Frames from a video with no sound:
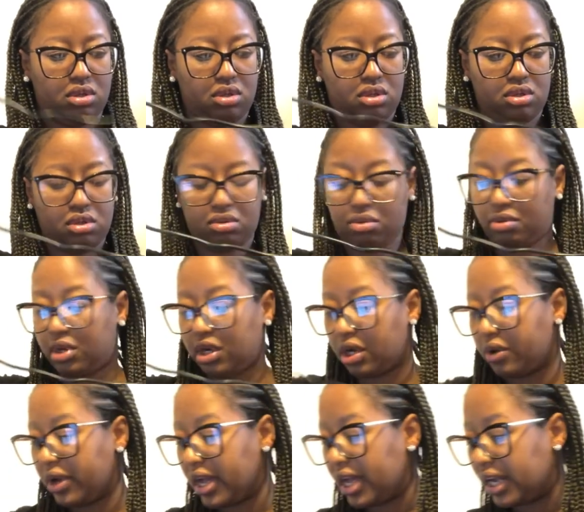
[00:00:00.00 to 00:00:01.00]
So you want to
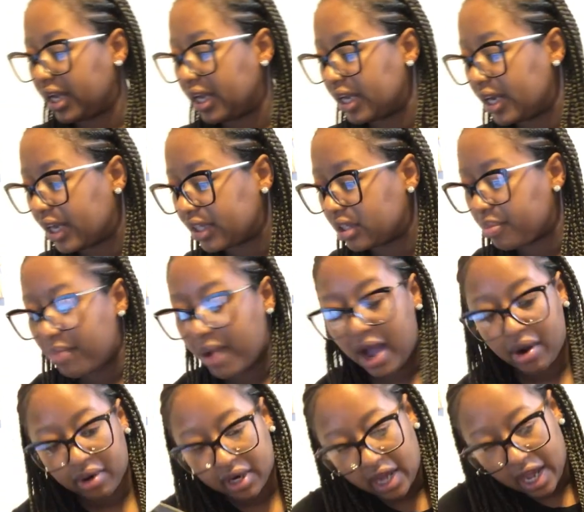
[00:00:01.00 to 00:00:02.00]
go ahead and connect the
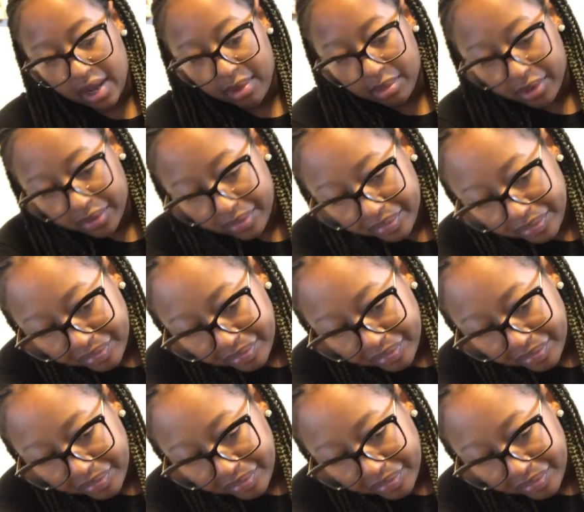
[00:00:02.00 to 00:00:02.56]
power cable,